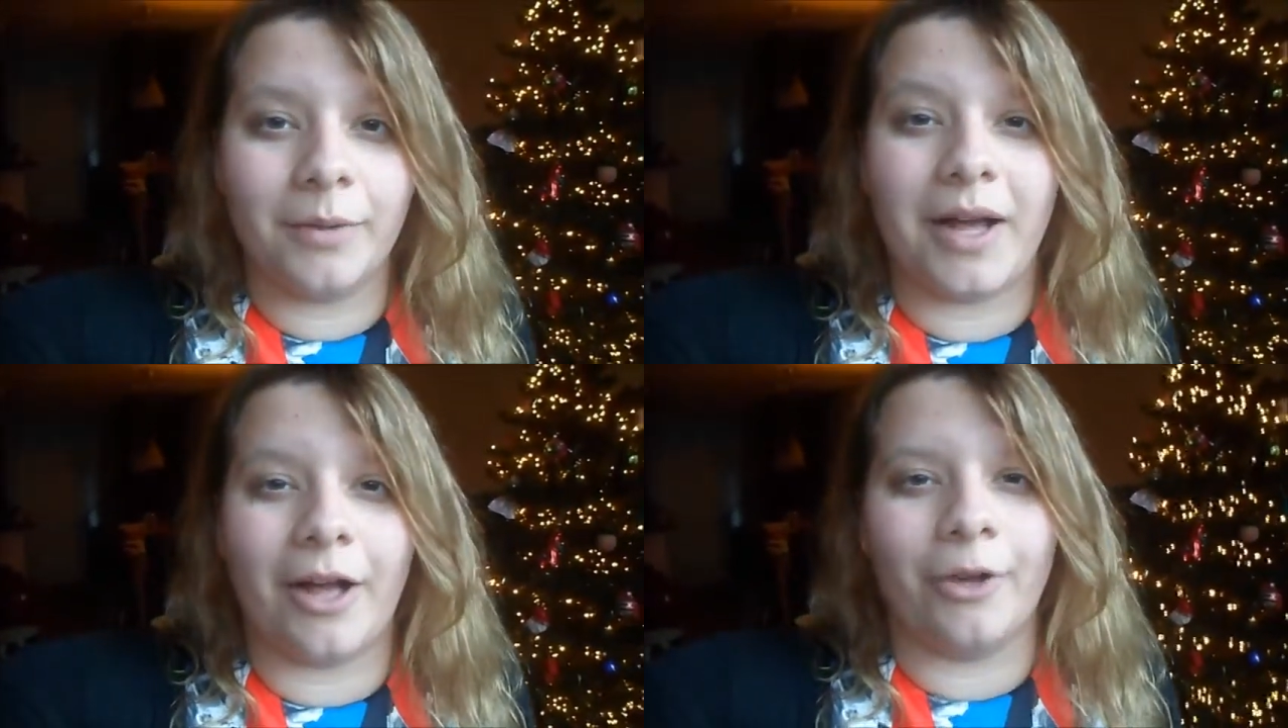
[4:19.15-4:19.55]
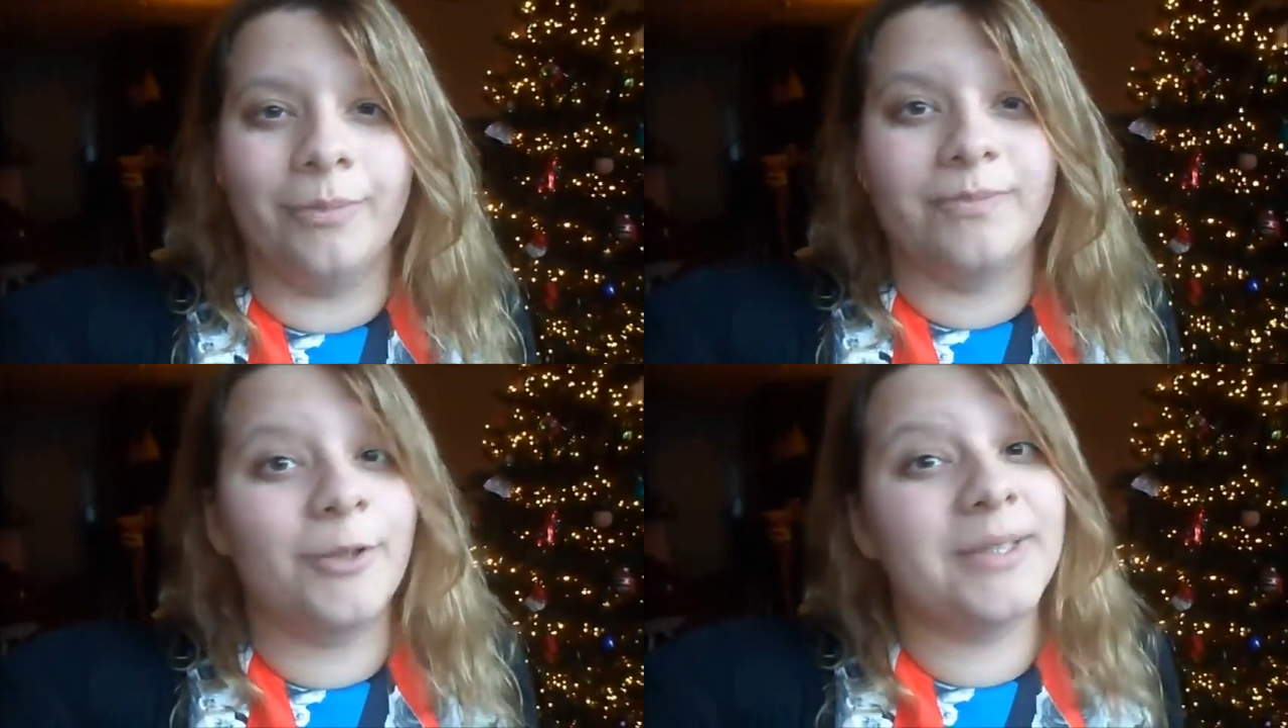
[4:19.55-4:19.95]
well,
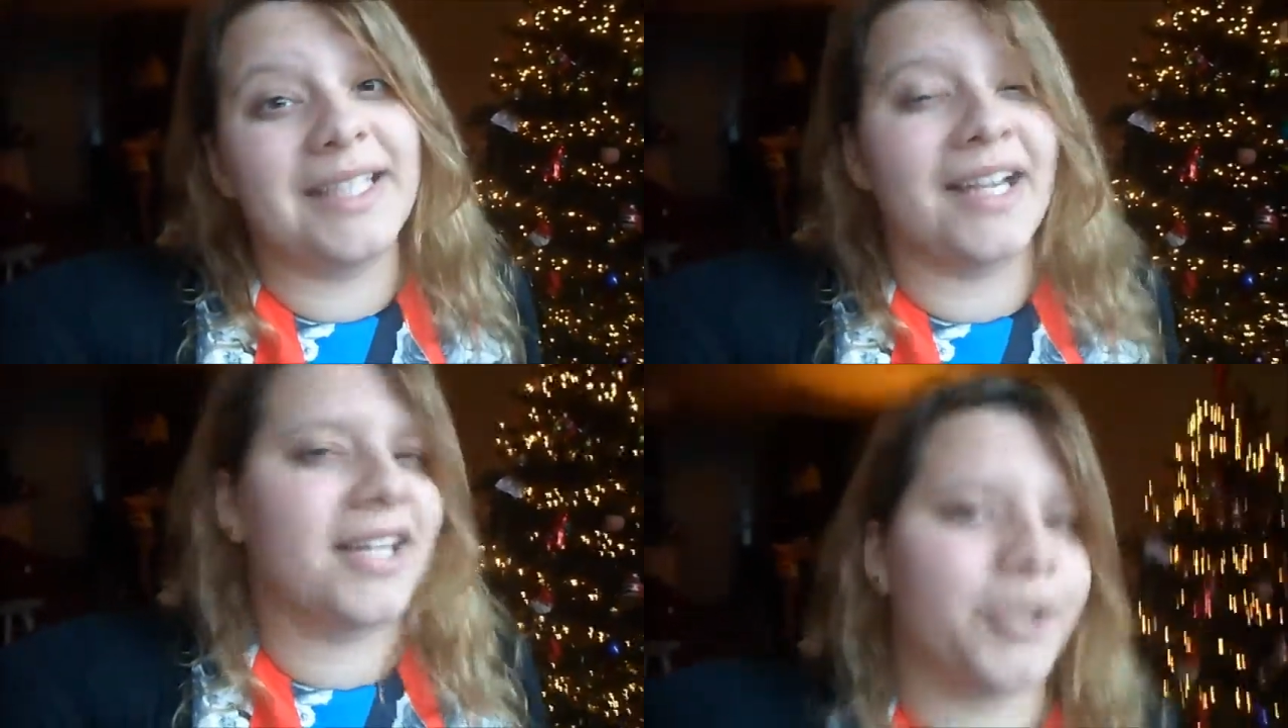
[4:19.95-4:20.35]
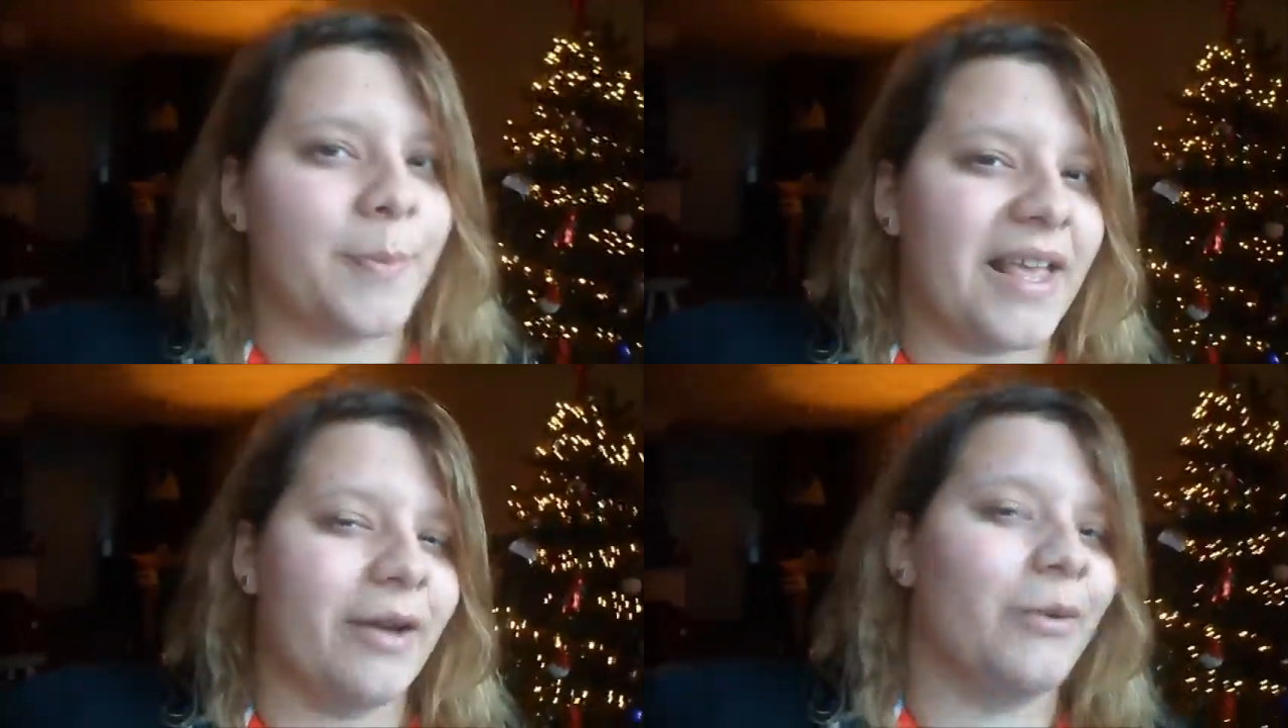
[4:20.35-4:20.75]
what the English
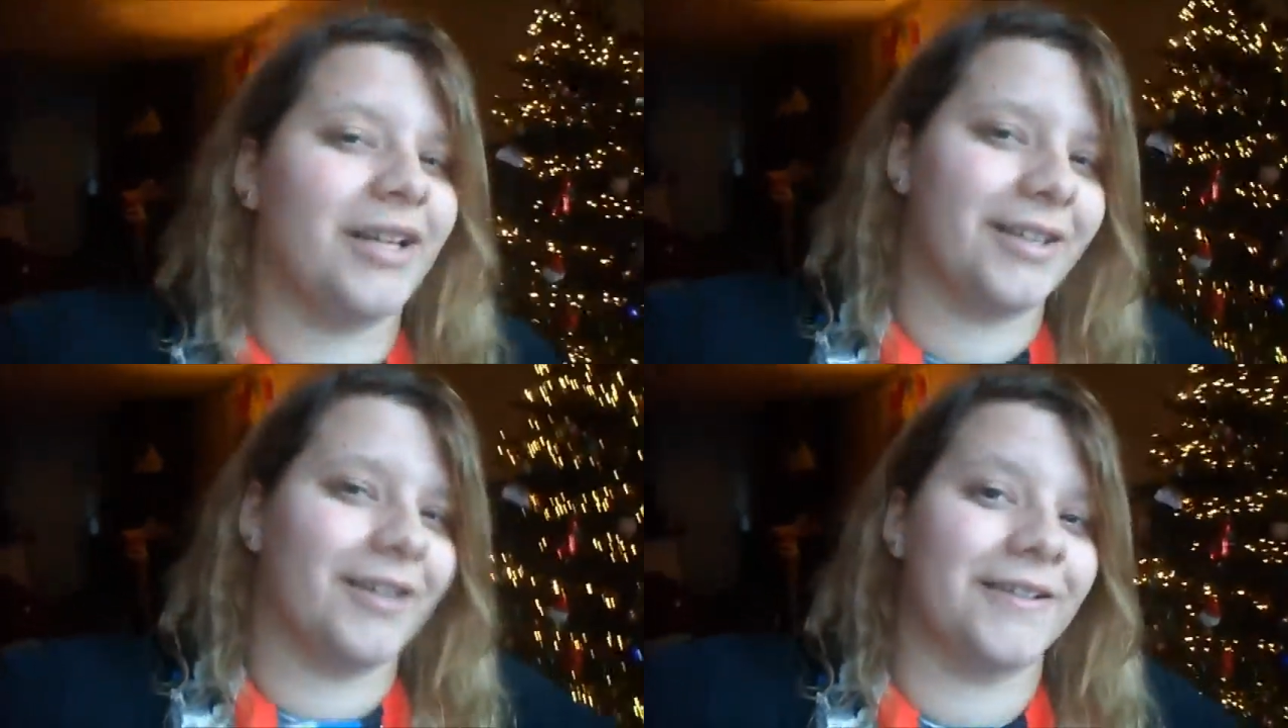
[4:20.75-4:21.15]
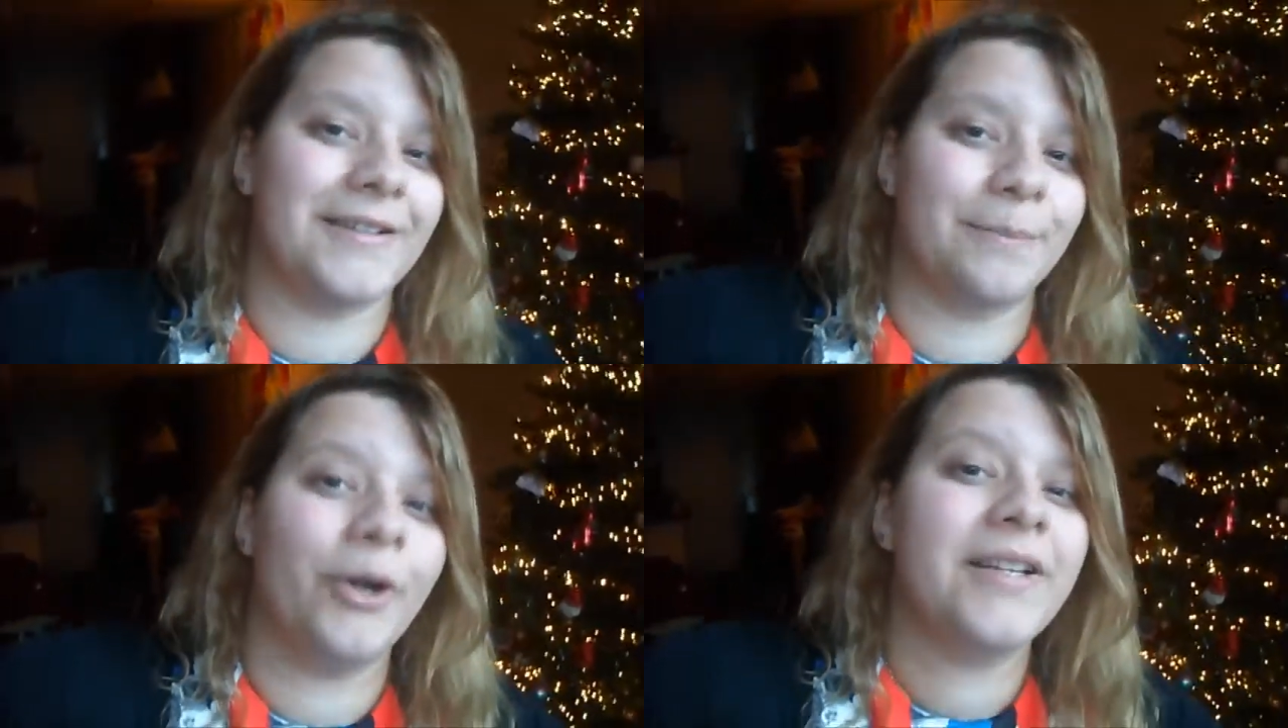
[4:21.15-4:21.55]
speaking world
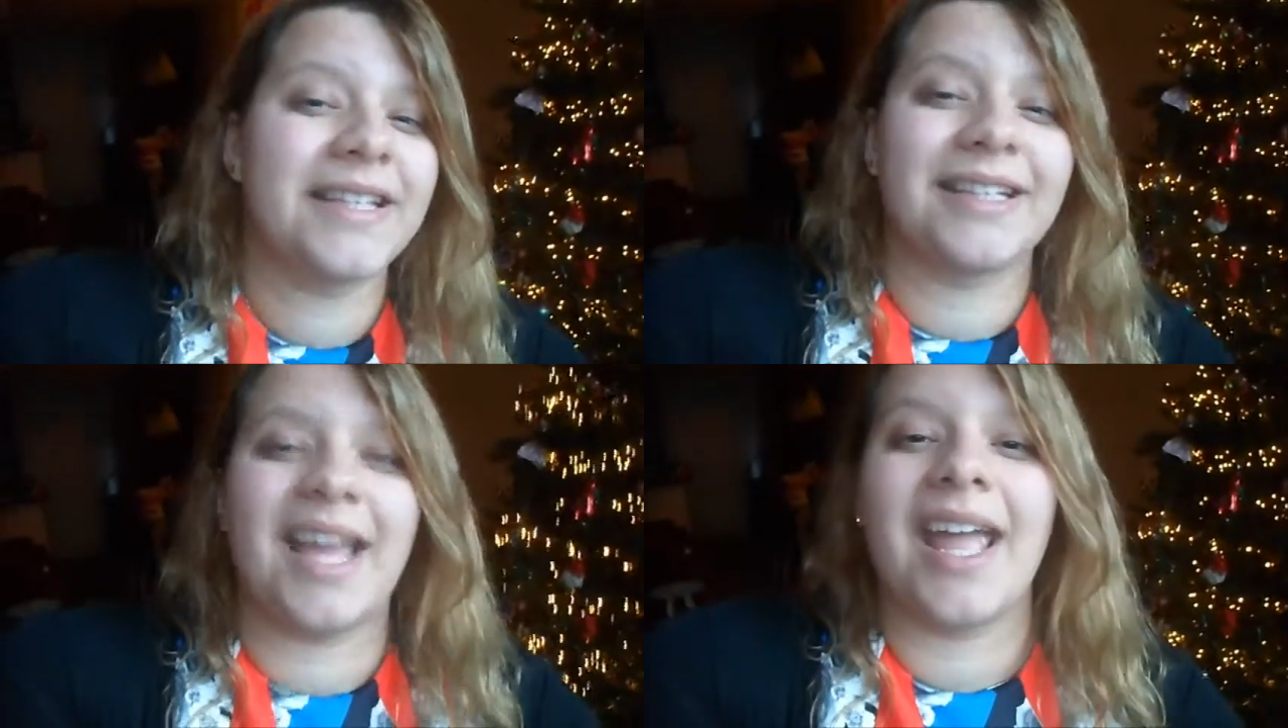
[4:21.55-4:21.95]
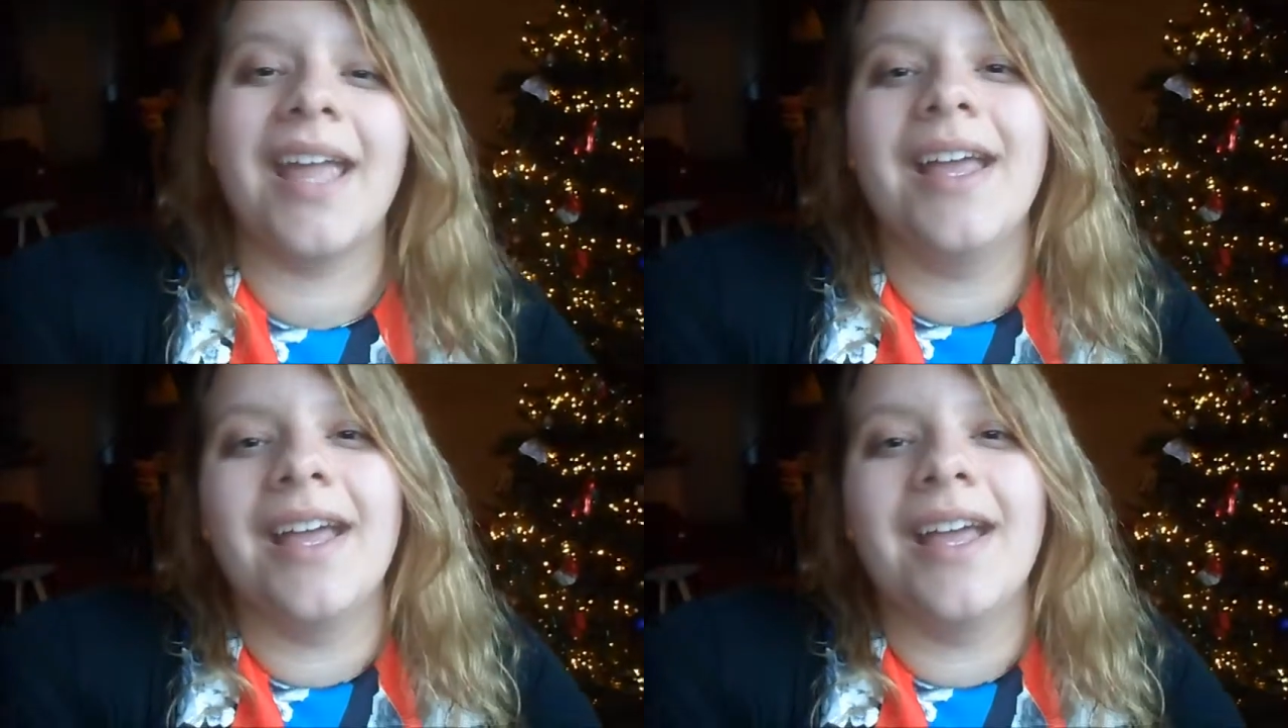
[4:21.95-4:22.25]
calls Boxing Day,